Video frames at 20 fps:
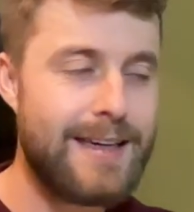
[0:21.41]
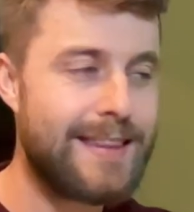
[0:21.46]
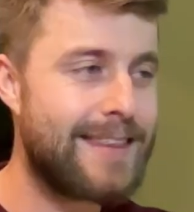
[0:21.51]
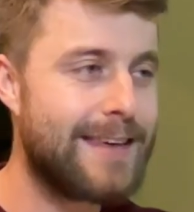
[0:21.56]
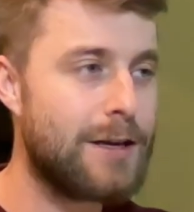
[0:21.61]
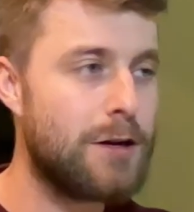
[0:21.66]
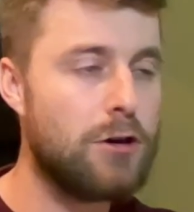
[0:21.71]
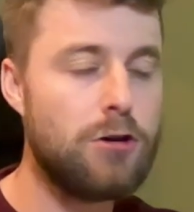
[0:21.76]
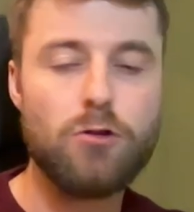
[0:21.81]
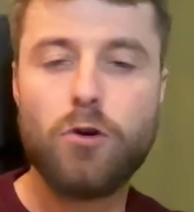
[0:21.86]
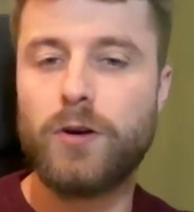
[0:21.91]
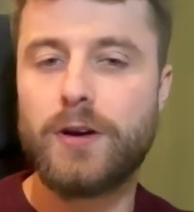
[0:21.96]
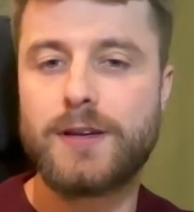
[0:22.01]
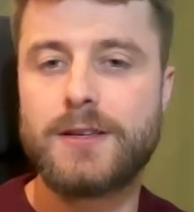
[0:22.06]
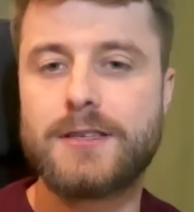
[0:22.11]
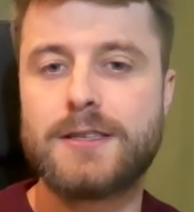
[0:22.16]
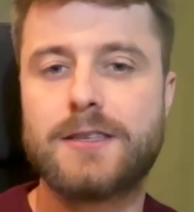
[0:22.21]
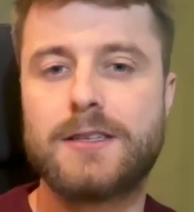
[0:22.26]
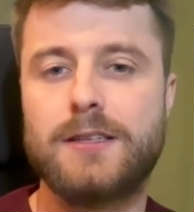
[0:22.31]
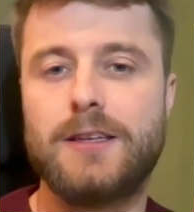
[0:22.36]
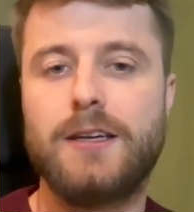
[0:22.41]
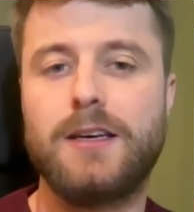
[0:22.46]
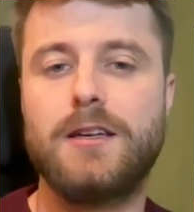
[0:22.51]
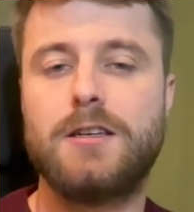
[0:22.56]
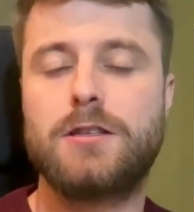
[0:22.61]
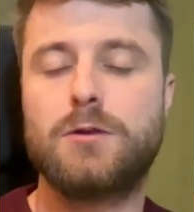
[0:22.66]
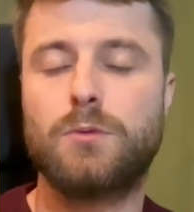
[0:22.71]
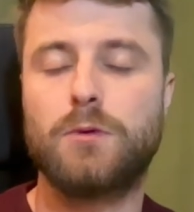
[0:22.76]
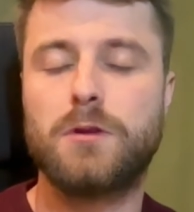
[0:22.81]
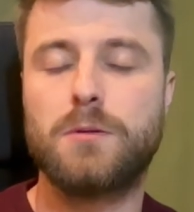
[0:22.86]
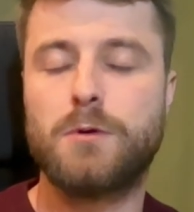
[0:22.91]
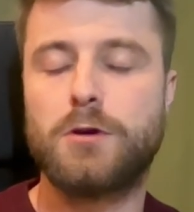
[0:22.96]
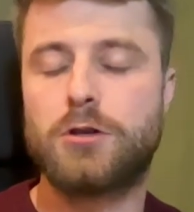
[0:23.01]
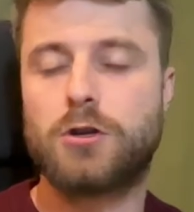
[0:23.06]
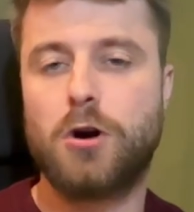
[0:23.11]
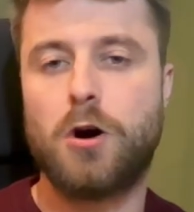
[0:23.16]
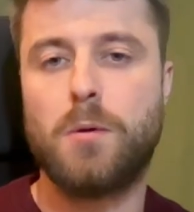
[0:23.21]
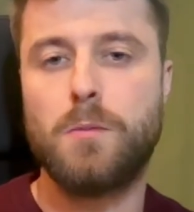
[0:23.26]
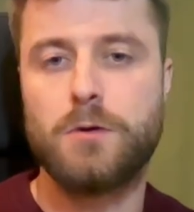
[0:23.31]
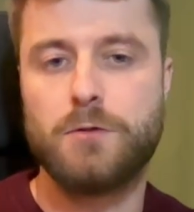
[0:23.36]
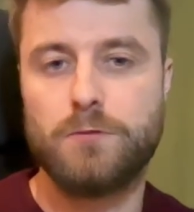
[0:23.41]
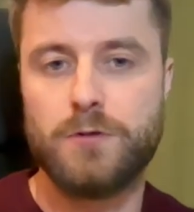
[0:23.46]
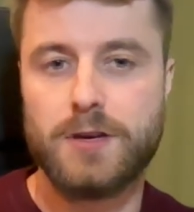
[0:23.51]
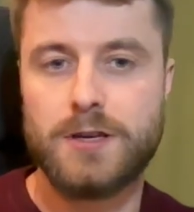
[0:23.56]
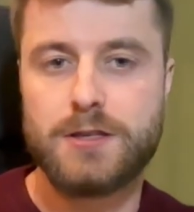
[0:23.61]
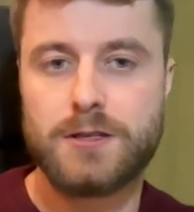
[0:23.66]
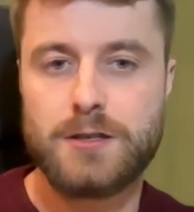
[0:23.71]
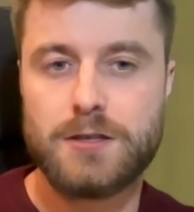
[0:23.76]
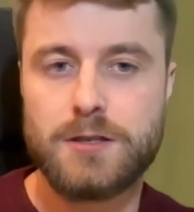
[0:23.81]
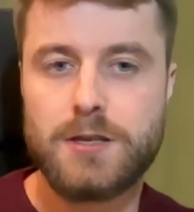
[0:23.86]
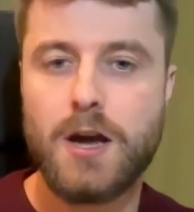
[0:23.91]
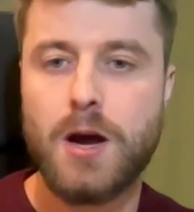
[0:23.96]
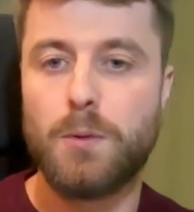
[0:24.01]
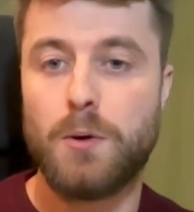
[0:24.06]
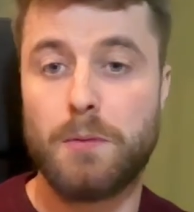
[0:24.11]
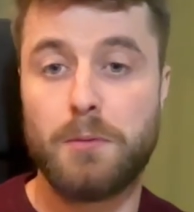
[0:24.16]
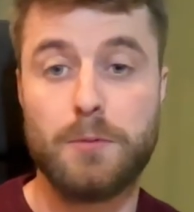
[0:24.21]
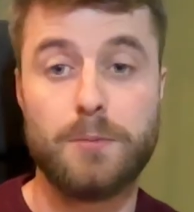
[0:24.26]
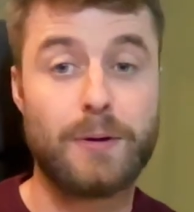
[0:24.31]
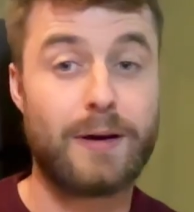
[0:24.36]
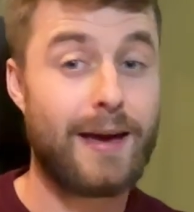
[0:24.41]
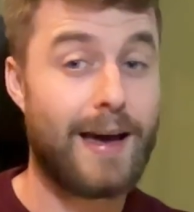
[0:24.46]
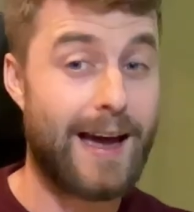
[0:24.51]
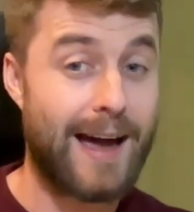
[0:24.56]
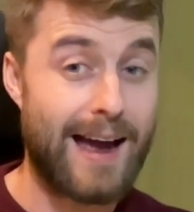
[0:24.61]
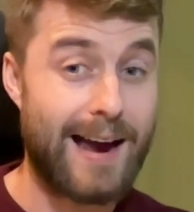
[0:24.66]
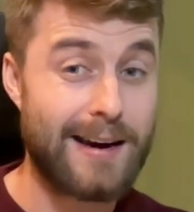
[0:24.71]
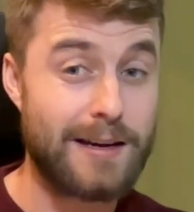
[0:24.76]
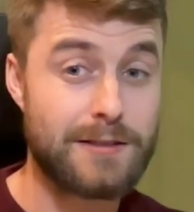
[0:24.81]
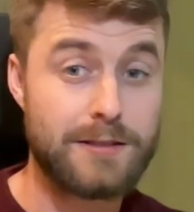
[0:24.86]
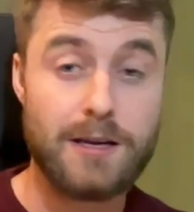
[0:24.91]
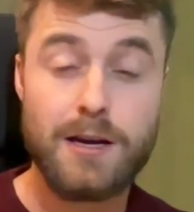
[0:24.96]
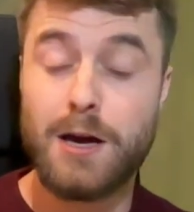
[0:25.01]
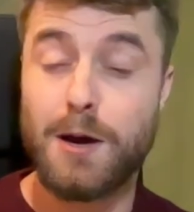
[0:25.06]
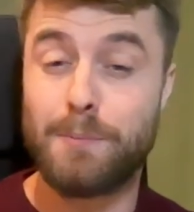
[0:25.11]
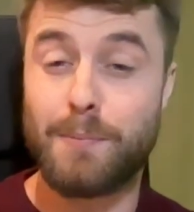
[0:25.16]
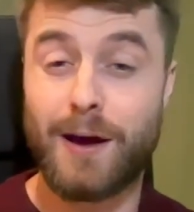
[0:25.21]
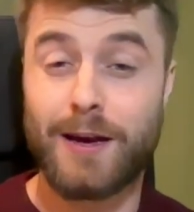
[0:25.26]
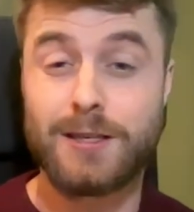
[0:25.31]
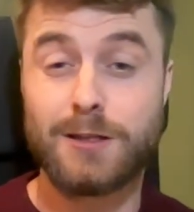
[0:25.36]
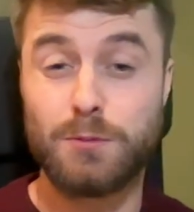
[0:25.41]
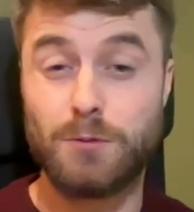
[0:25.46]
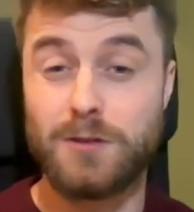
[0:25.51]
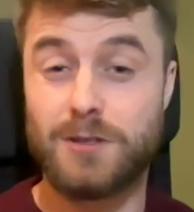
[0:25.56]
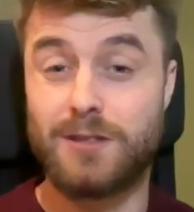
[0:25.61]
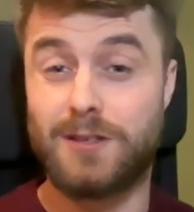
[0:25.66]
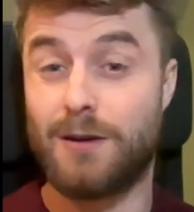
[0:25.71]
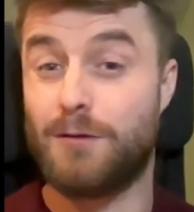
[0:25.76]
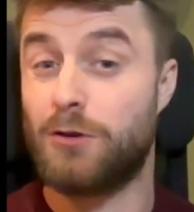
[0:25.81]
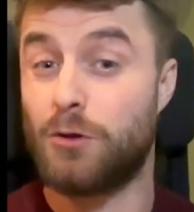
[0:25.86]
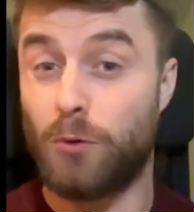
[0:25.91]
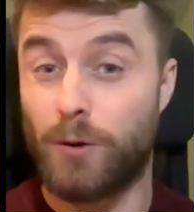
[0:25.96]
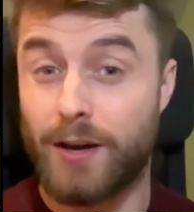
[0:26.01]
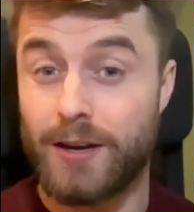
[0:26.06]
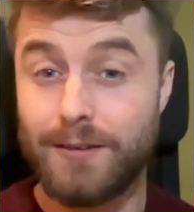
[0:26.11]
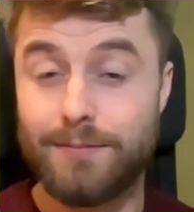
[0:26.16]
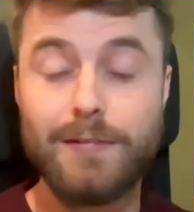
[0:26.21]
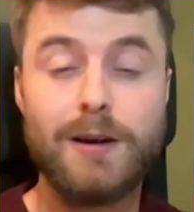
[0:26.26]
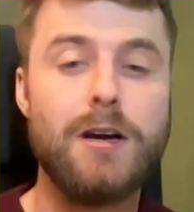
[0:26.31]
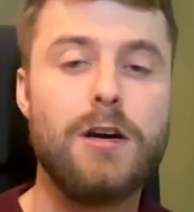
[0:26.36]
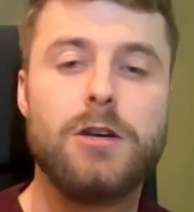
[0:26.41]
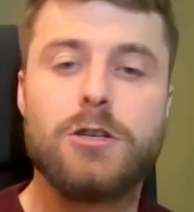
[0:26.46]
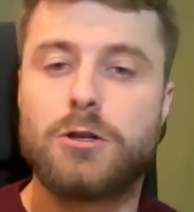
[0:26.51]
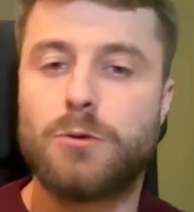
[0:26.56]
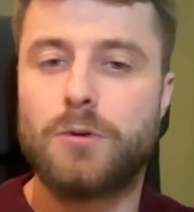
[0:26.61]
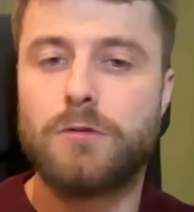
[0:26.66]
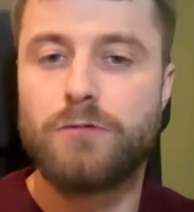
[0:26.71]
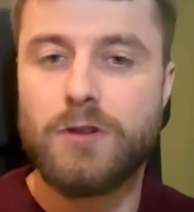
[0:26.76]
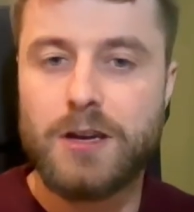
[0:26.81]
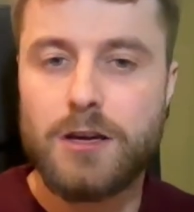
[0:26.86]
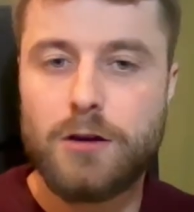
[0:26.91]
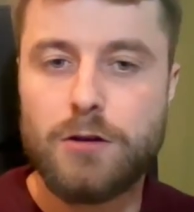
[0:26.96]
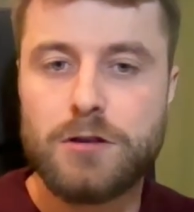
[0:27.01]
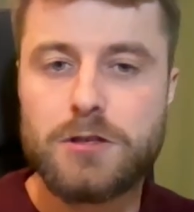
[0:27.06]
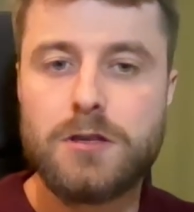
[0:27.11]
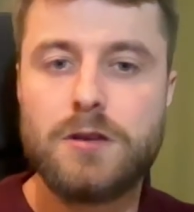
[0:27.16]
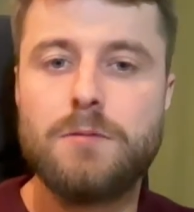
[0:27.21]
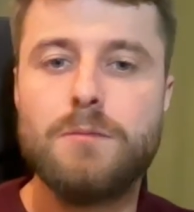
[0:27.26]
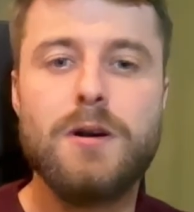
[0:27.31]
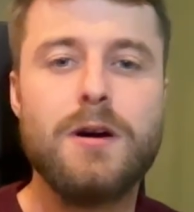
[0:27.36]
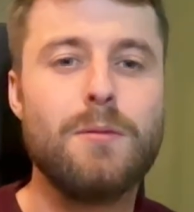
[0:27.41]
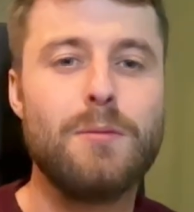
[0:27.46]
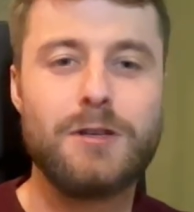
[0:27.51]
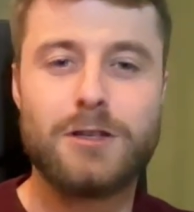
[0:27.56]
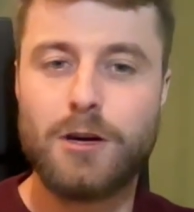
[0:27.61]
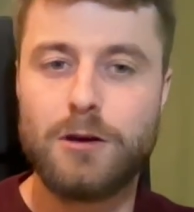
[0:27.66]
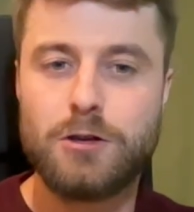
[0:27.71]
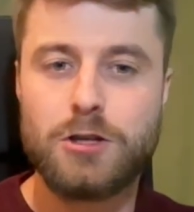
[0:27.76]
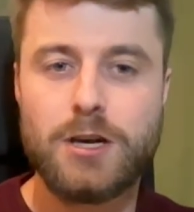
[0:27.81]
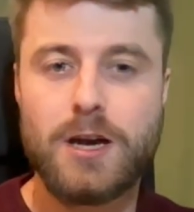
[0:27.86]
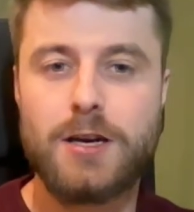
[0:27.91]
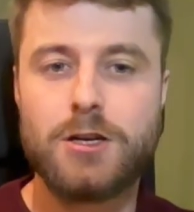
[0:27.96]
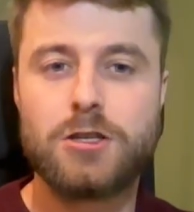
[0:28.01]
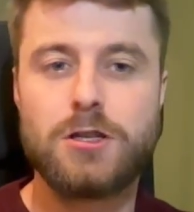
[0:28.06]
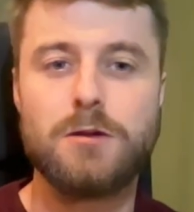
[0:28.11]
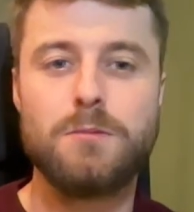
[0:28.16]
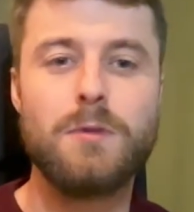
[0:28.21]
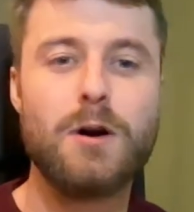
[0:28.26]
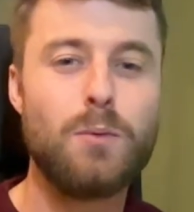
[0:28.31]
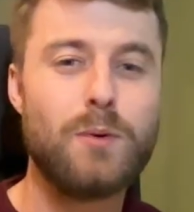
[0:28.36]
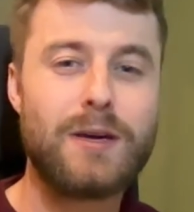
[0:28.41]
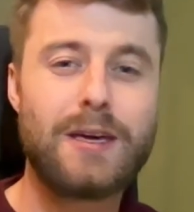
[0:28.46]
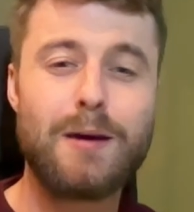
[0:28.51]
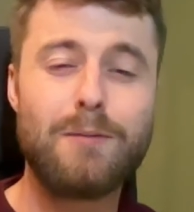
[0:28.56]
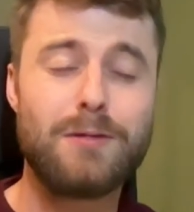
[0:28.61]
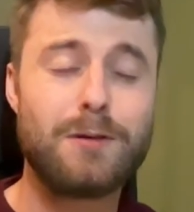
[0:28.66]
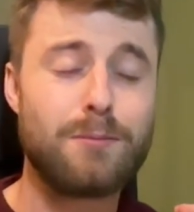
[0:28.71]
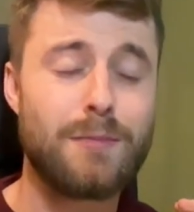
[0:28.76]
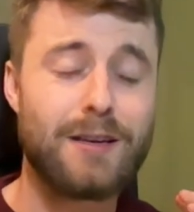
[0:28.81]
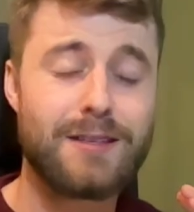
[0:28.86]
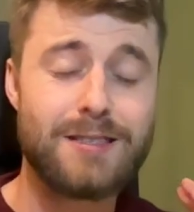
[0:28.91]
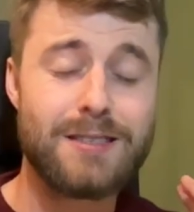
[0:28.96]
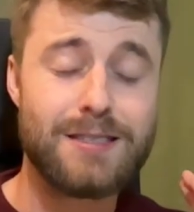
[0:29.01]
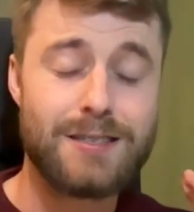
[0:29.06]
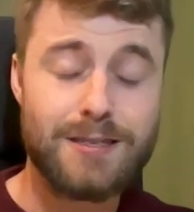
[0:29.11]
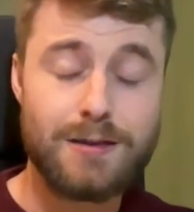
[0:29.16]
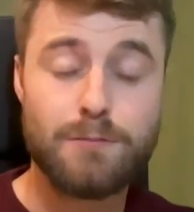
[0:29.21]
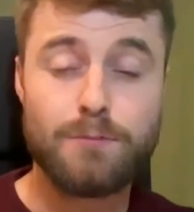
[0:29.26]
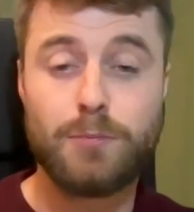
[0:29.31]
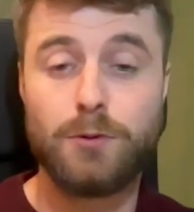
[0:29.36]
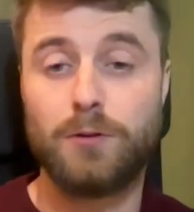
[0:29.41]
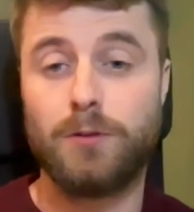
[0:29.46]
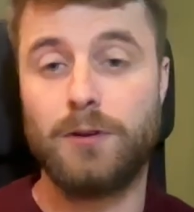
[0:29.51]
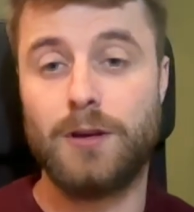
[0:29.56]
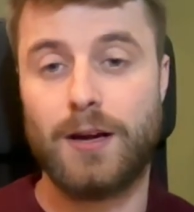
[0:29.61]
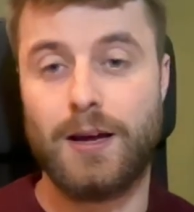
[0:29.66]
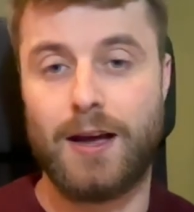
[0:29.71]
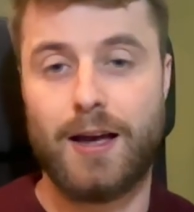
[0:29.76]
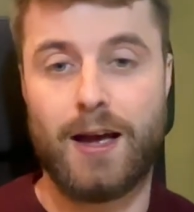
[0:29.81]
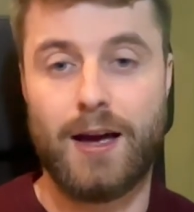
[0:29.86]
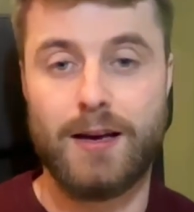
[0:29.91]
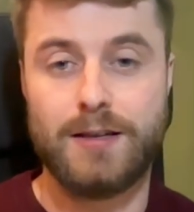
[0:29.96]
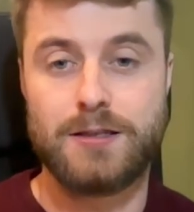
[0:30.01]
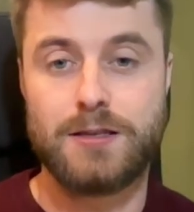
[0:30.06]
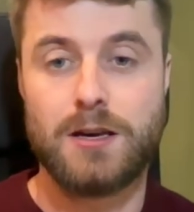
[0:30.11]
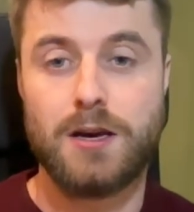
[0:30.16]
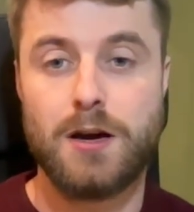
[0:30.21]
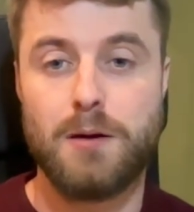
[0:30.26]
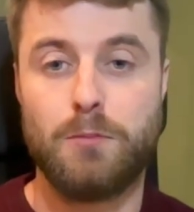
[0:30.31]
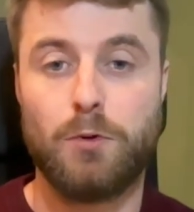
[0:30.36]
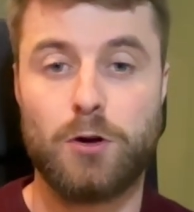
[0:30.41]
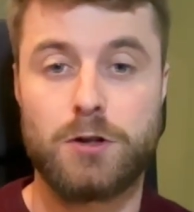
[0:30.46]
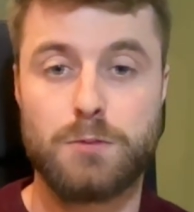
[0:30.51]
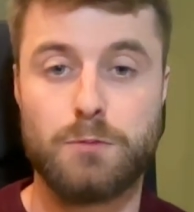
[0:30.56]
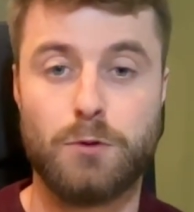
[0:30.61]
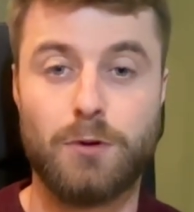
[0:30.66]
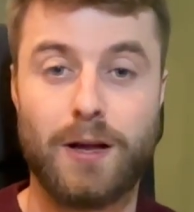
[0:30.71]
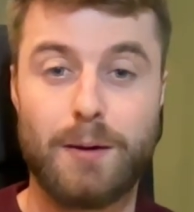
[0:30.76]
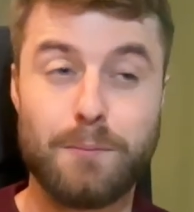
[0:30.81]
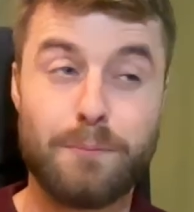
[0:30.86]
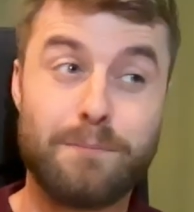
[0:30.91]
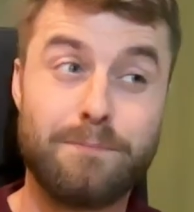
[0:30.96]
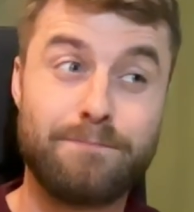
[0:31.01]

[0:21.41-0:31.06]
The annoyance leads to one of the most common reasons why people get hacked. Passwords, they're annoying. So we reuse them, we don't change them, we keep them as simple as possible.